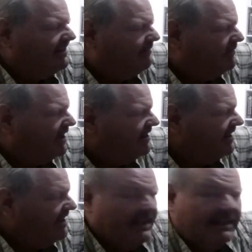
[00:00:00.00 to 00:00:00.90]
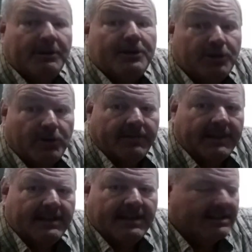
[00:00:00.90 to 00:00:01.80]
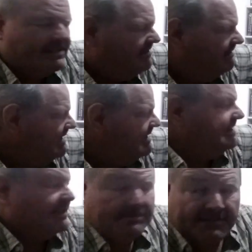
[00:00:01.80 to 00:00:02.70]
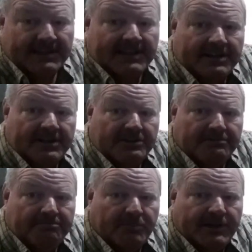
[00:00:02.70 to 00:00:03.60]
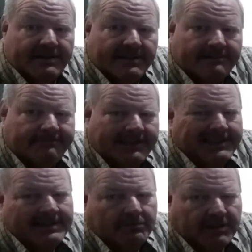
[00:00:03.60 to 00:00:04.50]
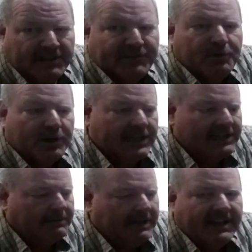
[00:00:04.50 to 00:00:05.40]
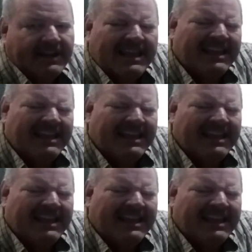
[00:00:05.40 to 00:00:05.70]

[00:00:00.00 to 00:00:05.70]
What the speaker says: I'm not sure on that yet. So got some thinking to do, but did want to give a quick update.